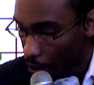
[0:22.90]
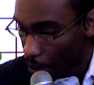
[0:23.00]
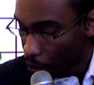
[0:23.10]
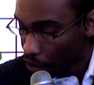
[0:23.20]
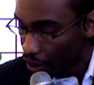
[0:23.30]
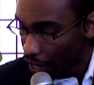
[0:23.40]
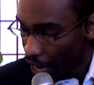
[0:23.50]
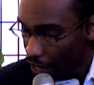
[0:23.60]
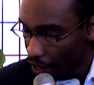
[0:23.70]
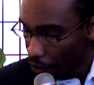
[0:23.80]
Most
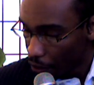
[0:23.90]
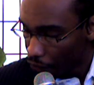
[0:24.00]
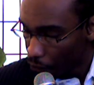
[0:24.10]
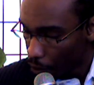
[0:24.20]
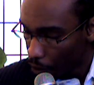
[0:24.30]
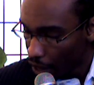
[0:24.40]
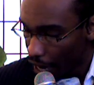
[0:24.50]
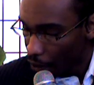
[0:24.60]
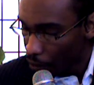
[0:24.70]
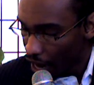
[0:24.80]
gladly, therefore, will
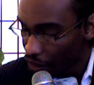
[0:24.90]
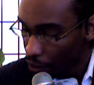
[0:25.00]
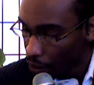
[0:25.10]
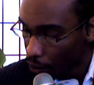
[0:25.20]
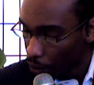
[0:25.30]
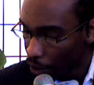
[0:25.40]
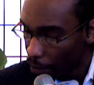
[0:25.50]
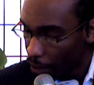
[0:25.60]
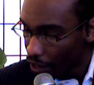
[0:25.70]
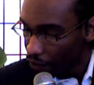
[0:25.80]
I rather glory
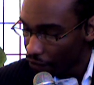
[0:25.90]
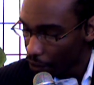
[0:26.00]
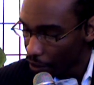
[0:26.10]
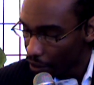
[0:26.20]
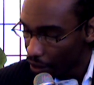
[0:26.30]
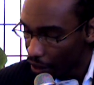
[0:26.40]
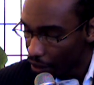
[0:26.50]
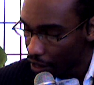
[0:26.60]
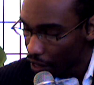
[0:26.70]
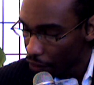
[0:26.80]
in my
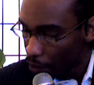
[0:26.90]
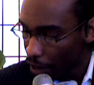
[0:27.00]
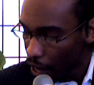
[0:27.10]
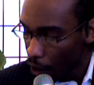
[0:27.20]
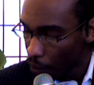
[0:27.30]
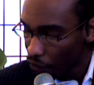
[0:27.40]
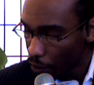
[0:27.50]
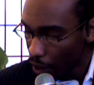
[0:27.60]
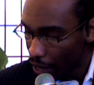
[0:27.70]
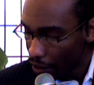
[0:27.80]
infirmities, that the power
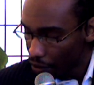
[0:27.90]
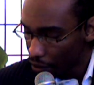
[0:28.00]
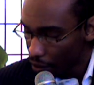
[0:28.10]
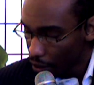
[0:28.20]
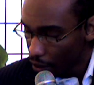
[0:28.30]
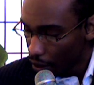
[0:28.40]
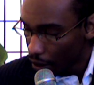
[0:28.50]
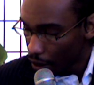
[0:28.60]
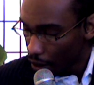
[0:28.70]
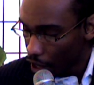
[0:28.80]
of Christ
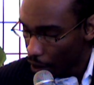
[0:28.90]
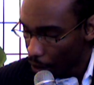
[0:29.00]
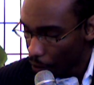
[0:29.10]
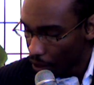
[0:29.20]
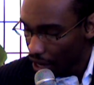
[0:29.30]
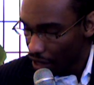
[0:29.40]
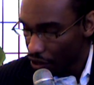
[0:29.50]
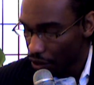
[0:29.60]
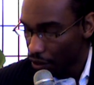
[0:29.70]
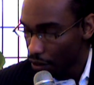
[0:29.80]
may
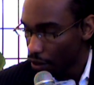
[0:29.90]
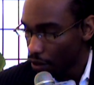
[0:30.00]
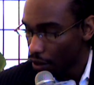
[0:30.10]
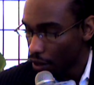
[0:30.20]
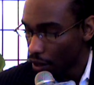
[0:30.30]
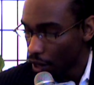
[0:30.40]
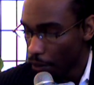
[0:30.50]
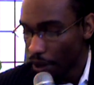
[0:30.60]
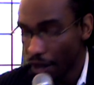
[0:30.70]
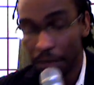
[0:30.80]
rest
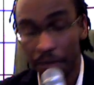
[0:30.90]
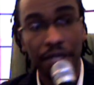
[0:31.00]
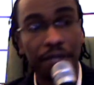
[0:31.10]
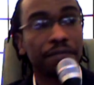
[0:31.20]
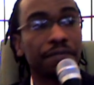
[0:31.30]
upon me.